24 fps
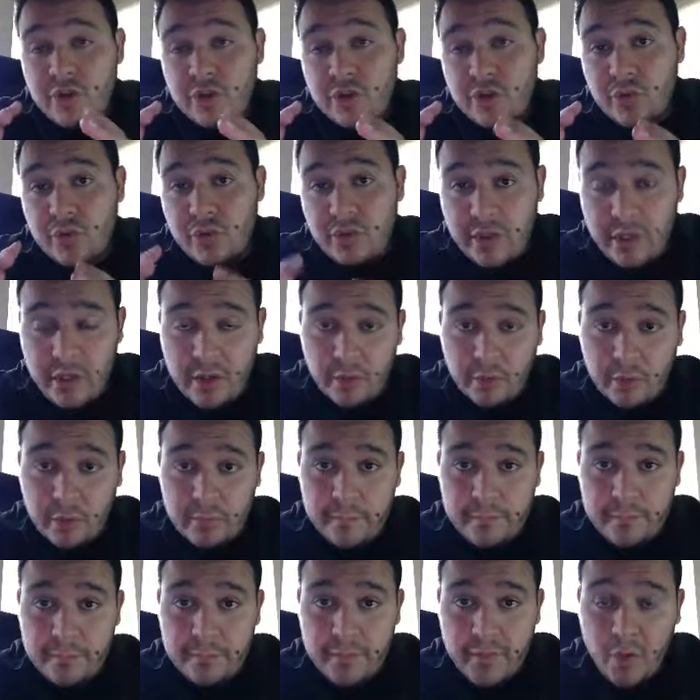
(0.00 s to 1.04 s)
to Toad.
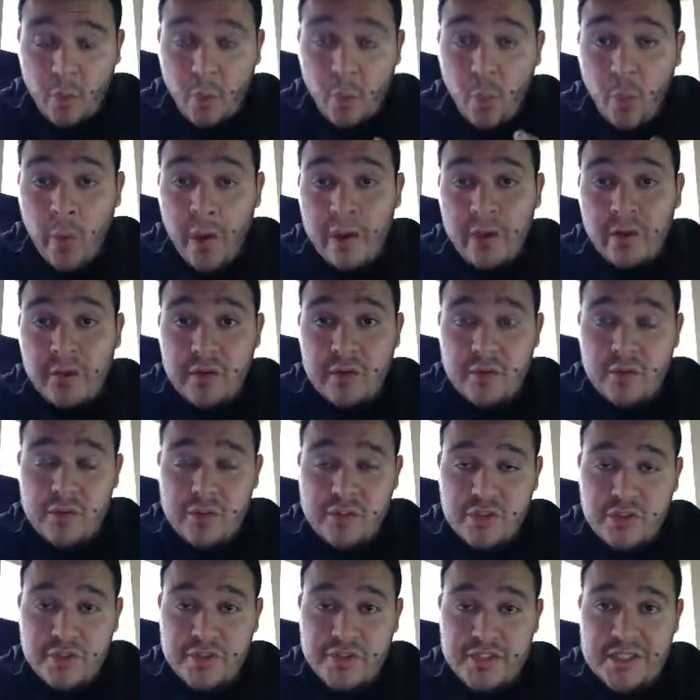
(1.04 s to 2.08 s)
One of
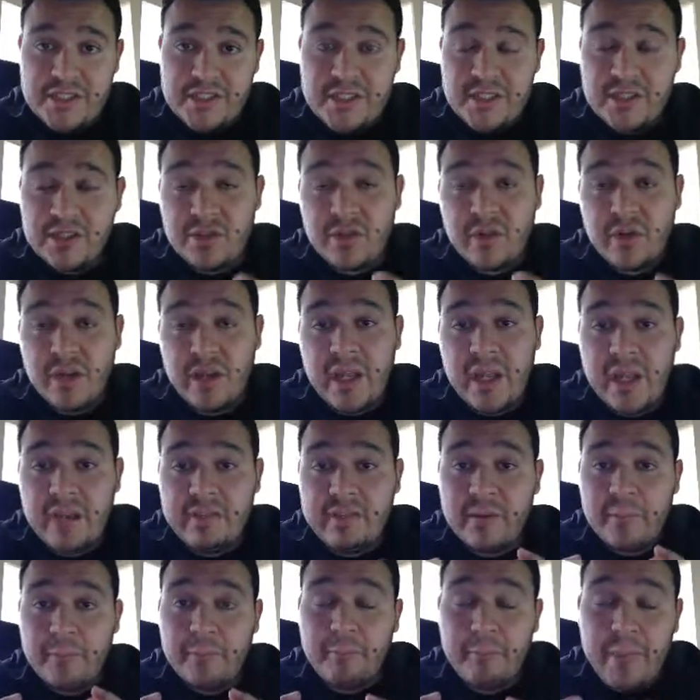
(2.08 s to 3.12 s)
those Yoshis is going to
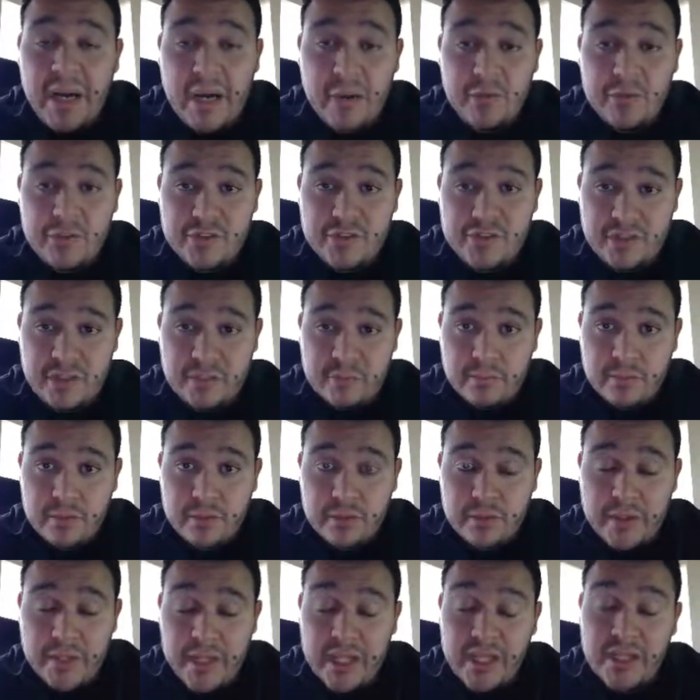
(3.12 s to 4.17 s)
have a Bowser
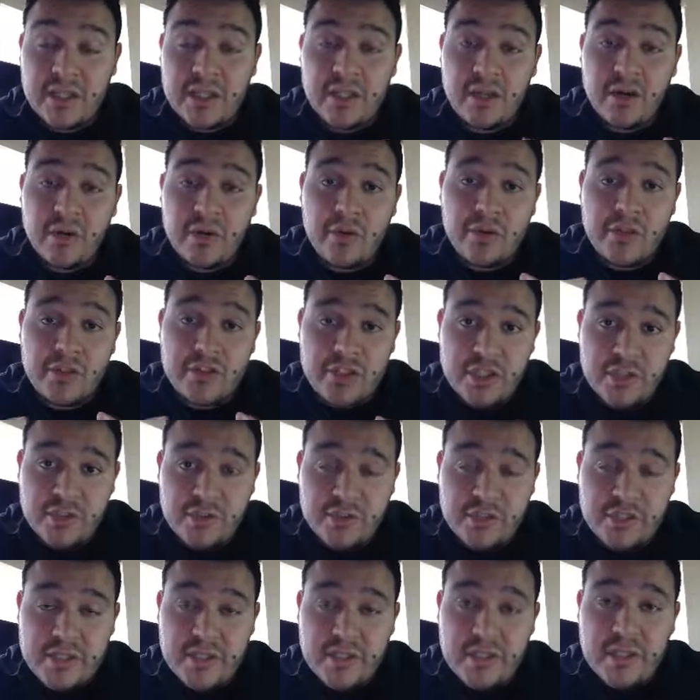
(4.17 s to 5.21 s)
symbol and the other
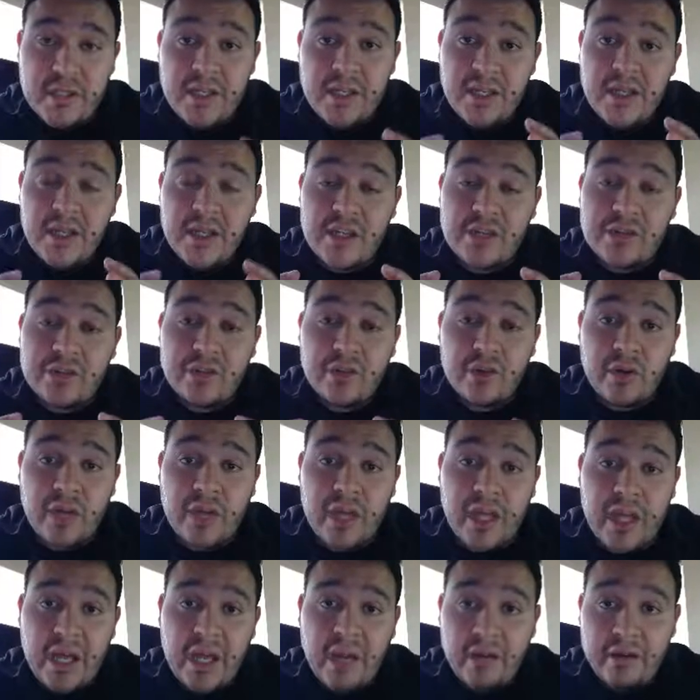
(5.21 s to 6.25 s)
Yoshi is going to
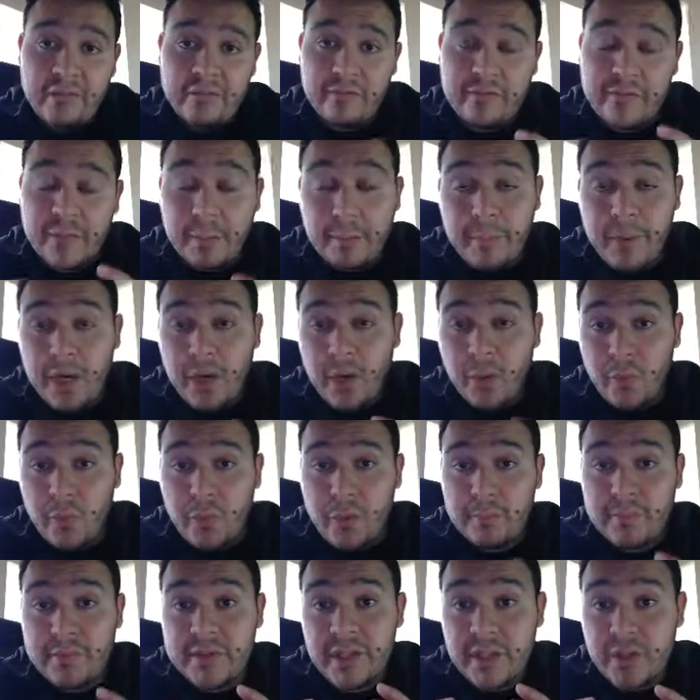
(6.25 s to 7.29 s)
have the
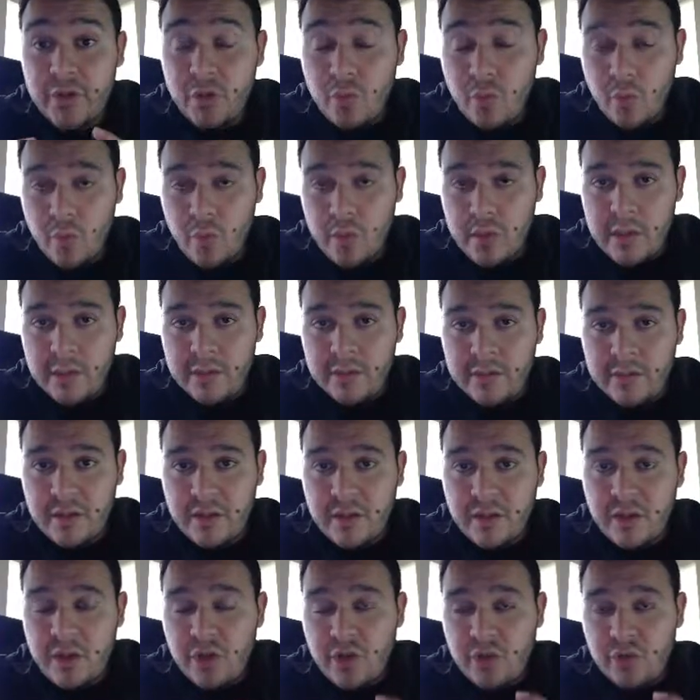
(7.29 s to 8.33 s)
power-up that you want.
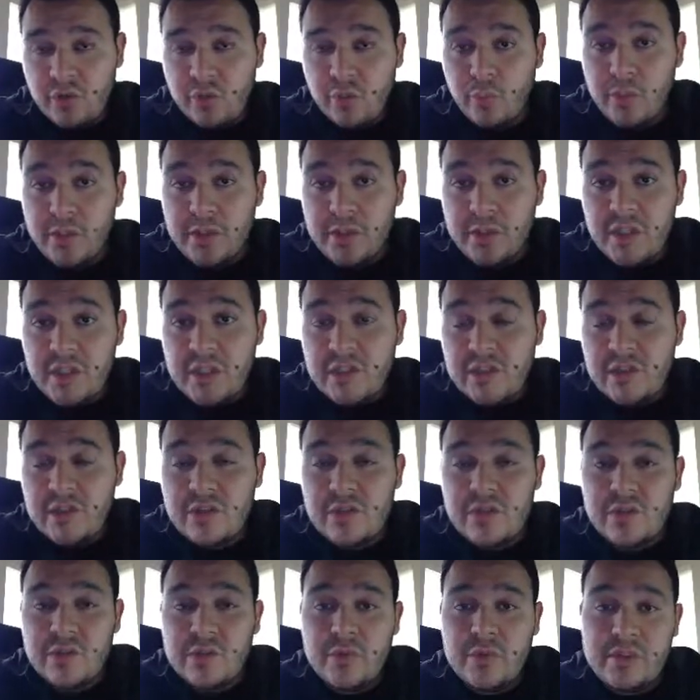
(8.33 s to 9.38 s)
So what you need to
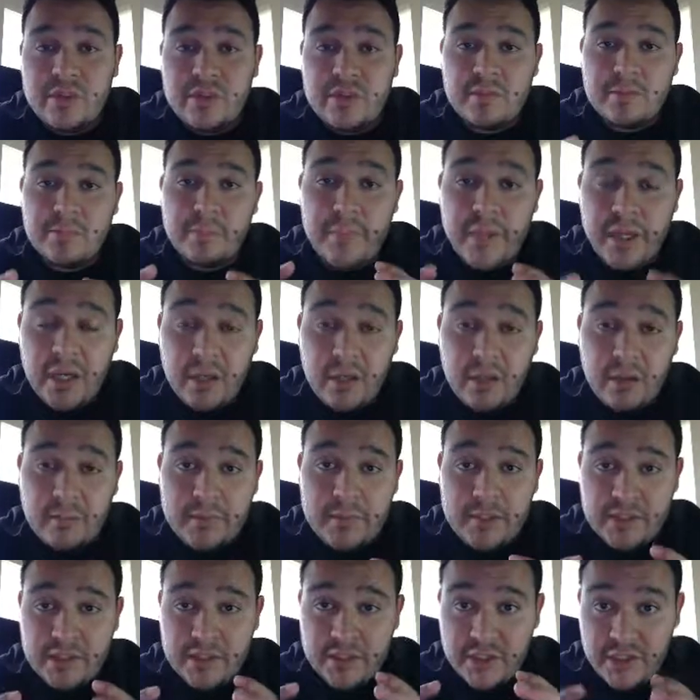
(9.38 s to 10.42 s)
do is pick
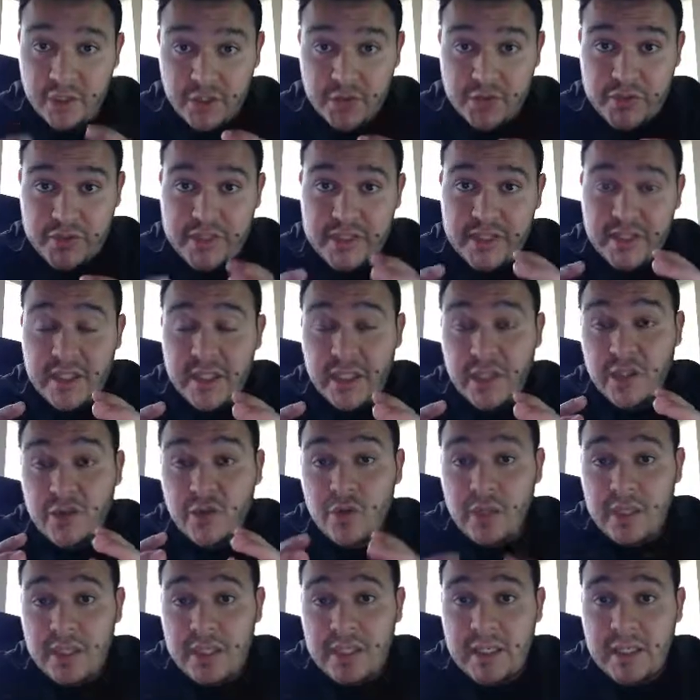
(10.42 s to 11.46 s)
up the Yoshi that you
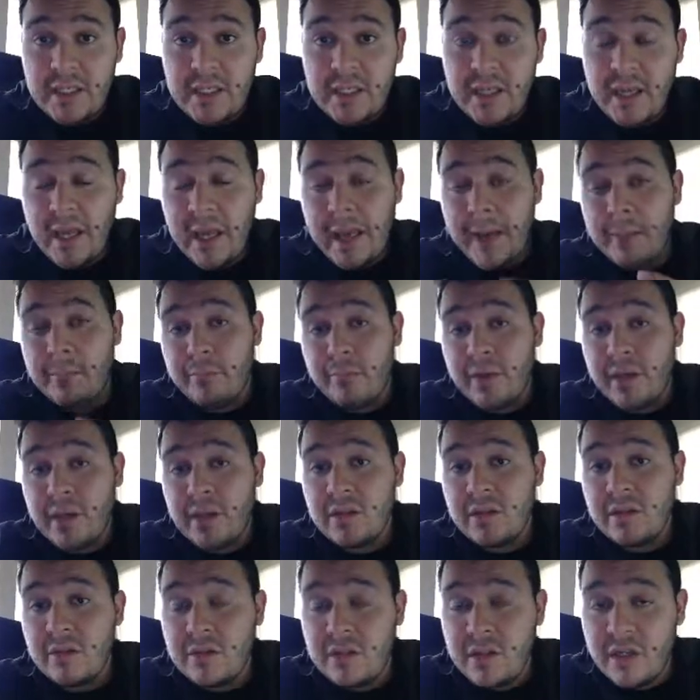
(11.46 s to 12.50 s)
need and bring
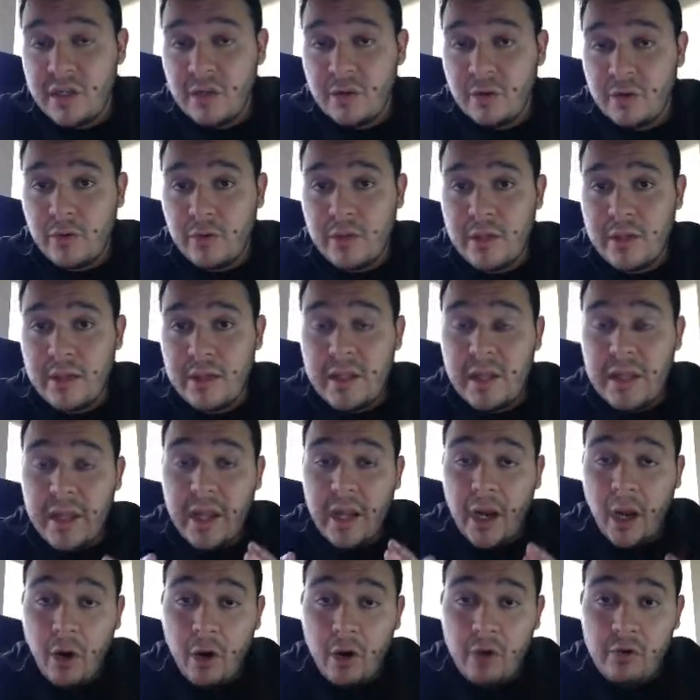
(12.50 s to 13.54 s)
it to Toad, and